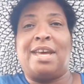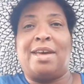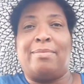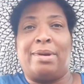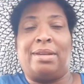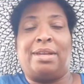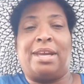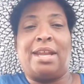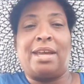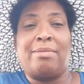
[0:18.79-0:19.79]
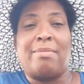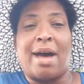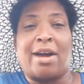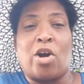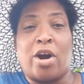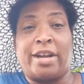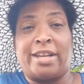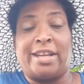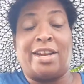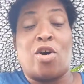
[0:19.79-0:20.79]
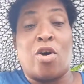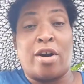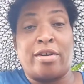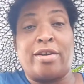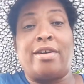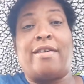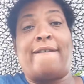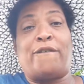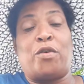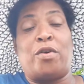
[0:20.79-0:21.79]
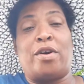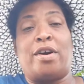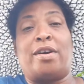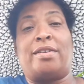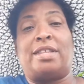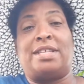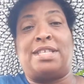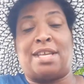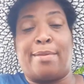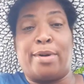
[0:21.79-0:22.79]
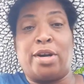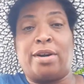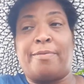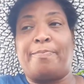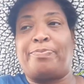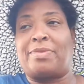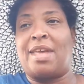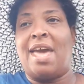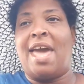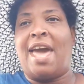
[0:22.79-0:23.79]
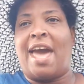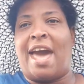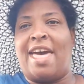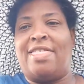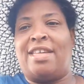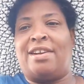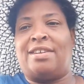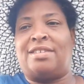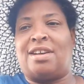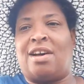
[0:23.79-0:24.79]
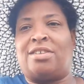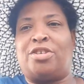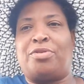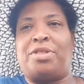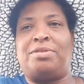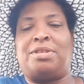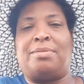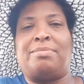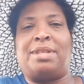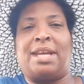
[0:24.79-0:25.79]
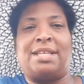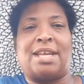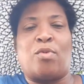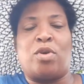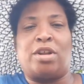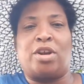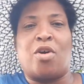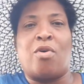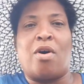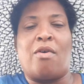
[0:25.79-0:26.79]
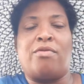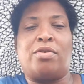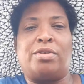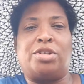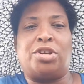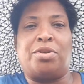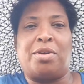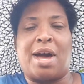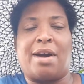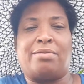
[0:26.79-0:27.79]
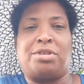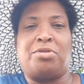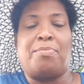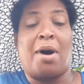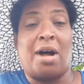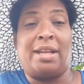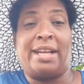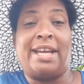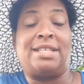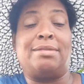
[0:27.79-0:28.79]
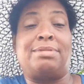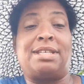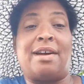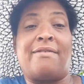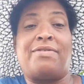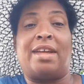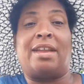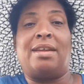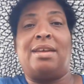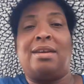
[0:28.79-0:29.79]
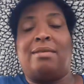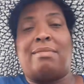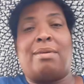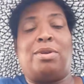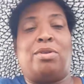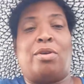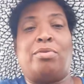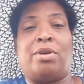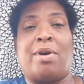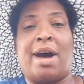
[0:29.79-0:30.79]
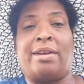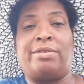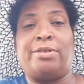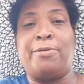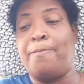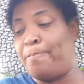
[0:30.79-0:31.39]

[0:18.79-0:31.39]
been getting my garden in order for the summer, and there's also some things I wanted to go over and show you how to pollinate some stuff that maybe you don't know how to do.